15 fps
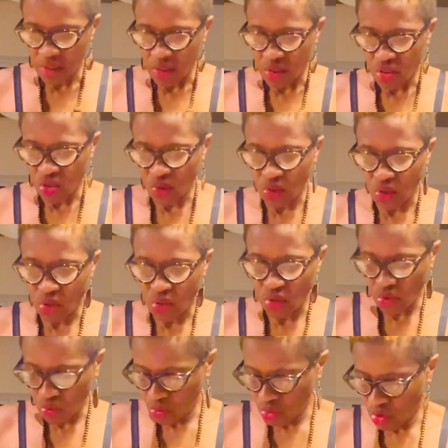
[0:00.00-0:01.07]
So you're going to
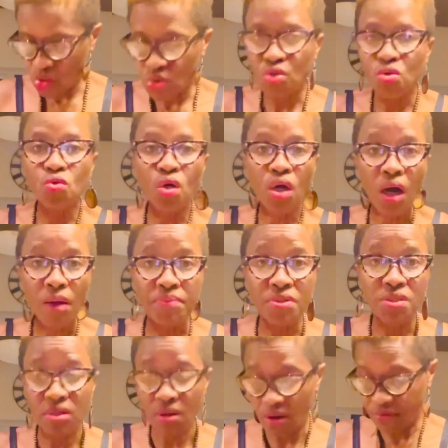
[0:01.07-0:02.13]
use 2
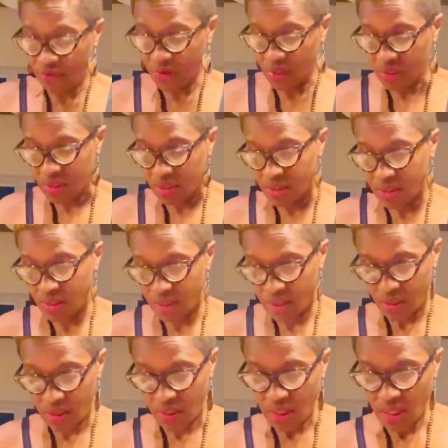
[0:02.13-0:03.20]
cups of this
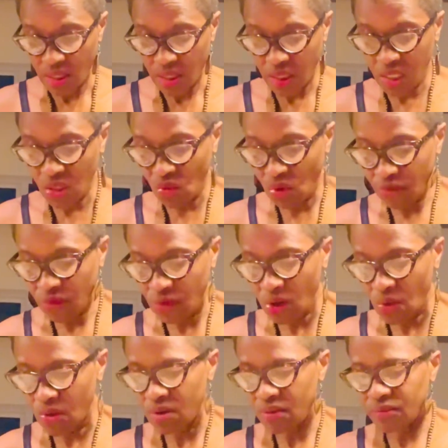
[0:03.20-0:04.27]
quinoa flour.